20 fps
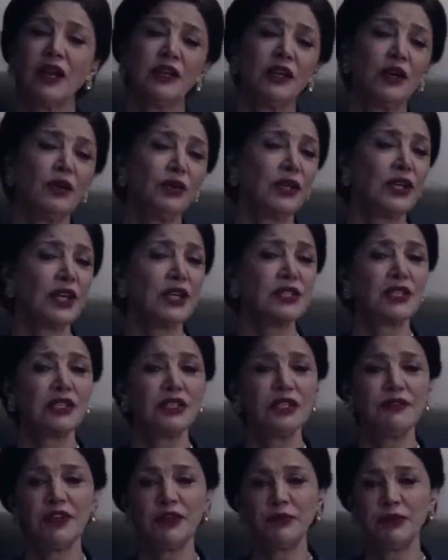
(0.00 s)
I know it
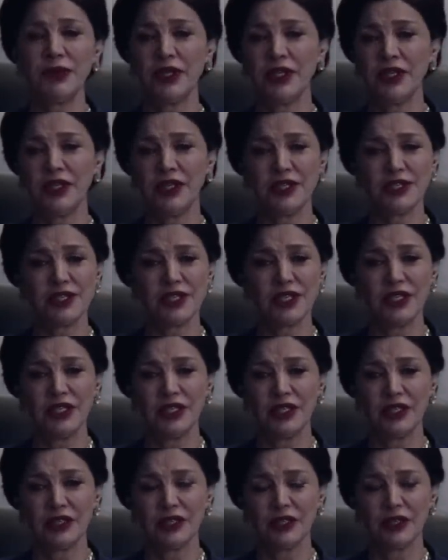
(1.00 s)
hasn't even been
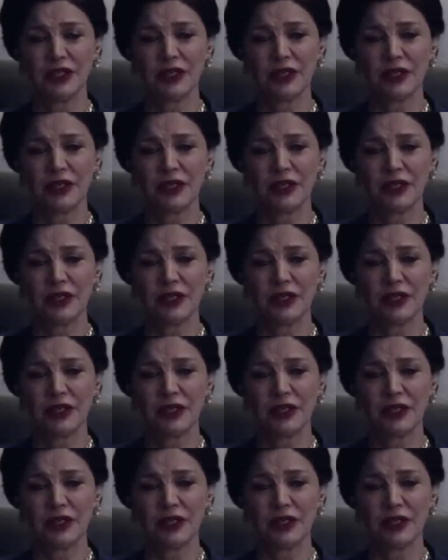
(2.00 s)
easy.